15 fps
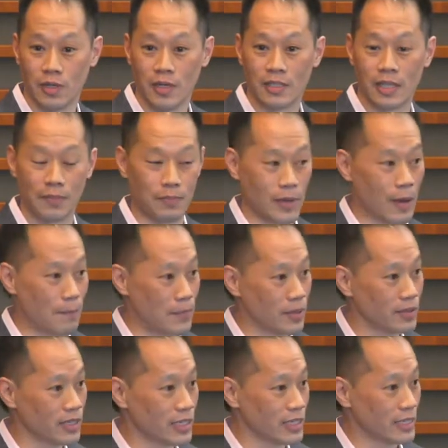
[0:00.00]
the
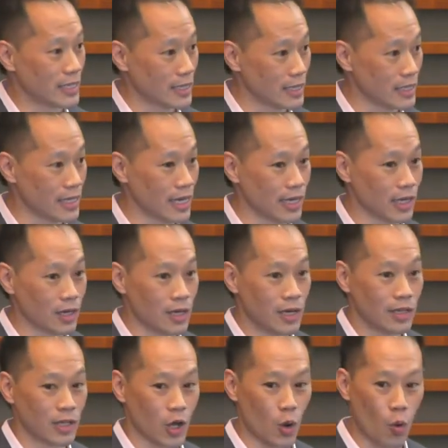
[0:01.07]
ability to link
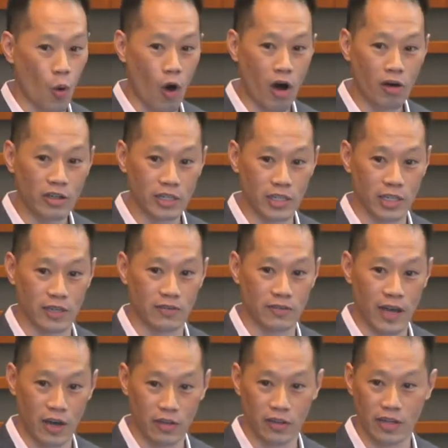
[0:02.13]
the quality of
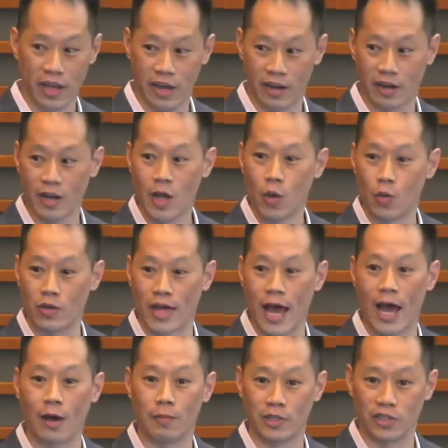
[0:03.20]
healthcare with
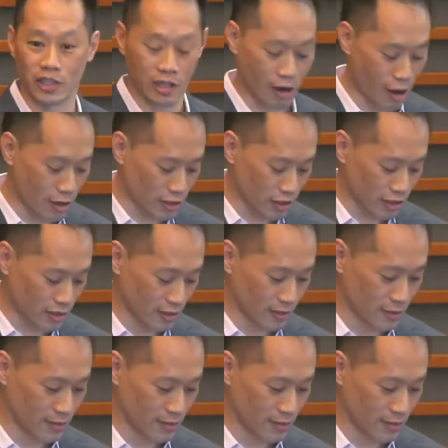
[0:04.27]
how much it costs.